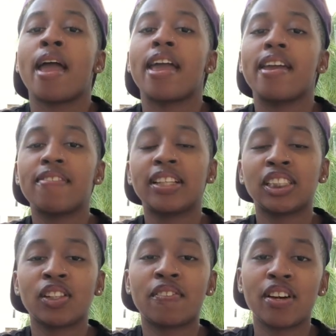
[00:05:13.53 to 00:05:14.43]
If this
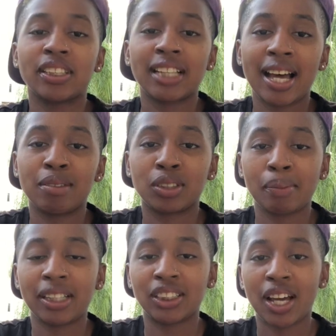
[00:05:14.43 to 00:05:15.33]
is your first time to
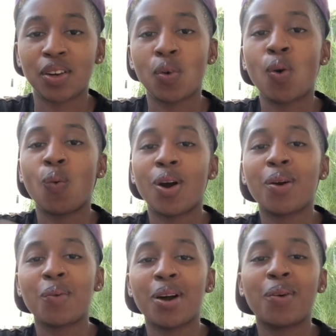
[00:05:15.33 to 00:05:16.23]
my channel,
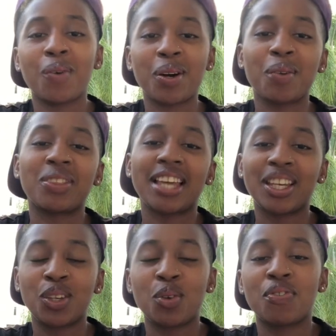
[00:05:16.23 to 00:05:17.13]
welcome, welcome, welcome.
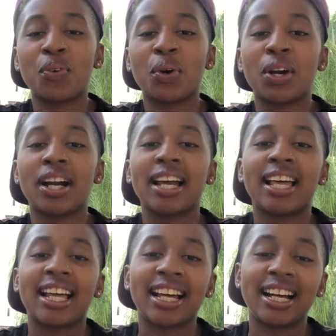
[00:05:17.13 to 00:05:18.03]
Thank you for
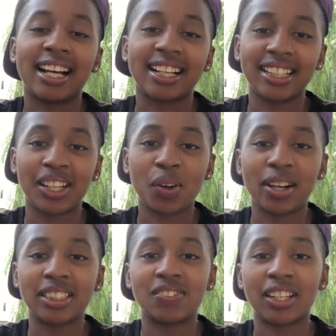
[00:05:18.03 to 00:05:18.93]
clicking
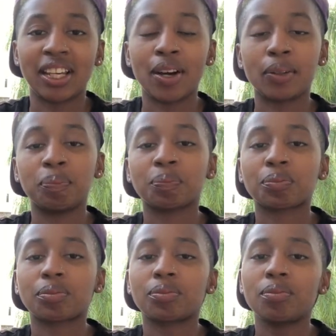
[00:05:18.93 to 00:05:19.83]
on this video.
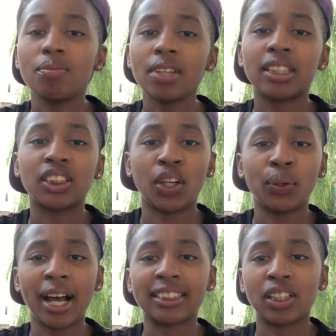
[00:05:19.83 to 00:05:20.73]
Tell
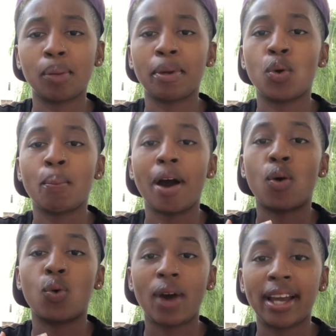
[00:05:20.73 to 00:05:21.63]
you guys a little bit
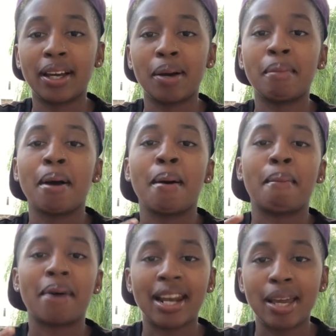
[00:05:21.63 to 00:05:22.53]
about who I am.
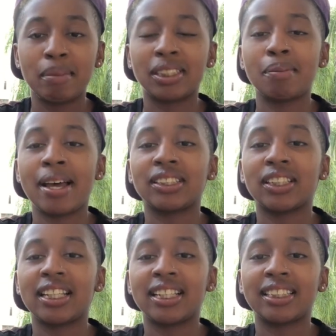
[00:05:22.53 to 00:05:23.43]
My name is the Master
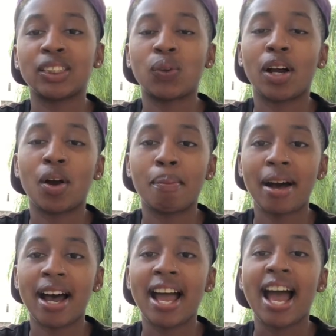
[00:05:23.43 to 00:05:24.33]
Keys. That's what I go
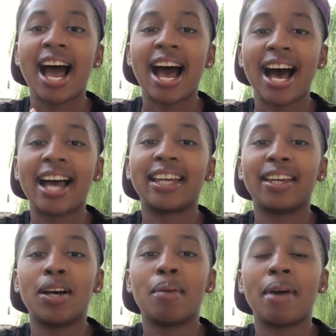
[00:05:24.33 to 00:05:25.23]
by. I
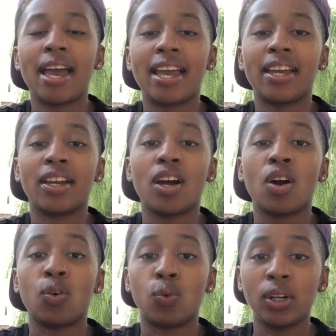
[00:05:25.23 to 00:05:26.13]
am a
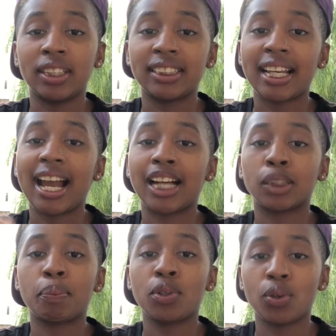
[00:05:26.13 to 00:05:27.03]
real estate
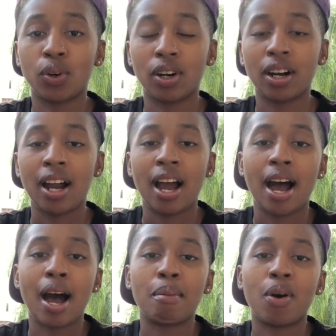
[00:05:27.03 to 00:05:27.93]
entrepreneur.
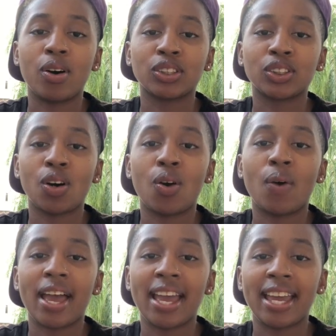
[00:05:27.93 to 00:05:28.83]
I'm also
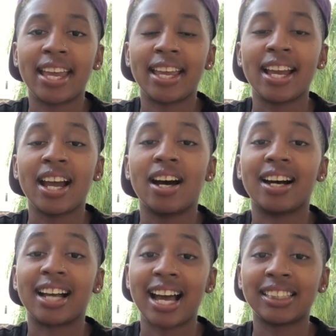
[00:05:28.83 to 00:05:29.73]
a
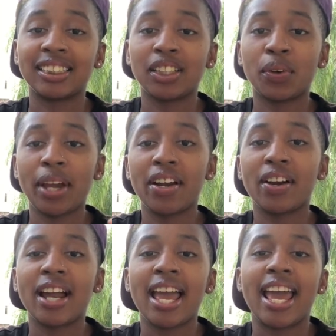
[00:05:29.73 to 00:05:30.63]
content
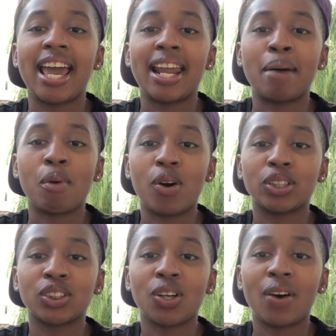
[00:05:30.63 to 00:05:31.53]
creator, and I'm
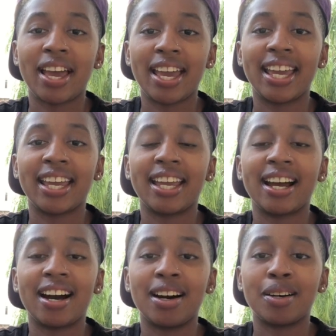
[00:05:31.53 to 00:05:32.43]
also a
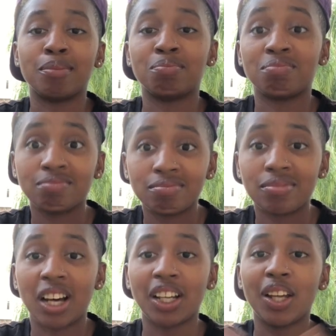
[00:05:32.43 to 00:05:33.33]

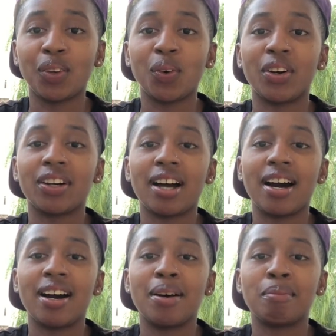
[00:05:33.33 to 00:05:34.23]
landlord,
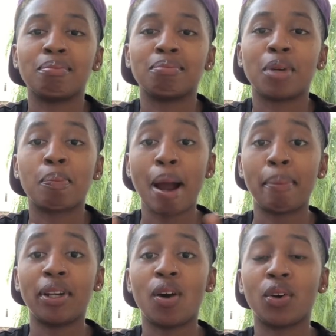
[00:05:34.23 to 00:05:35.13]
a
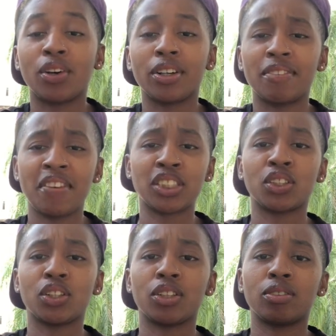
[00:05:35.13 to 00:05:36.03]
property owner,
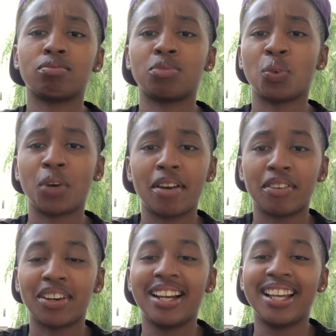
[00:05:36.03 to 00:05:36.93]
investor, or
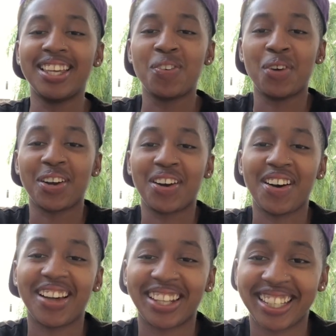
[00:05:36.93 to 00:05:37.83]
whatever you want to call it.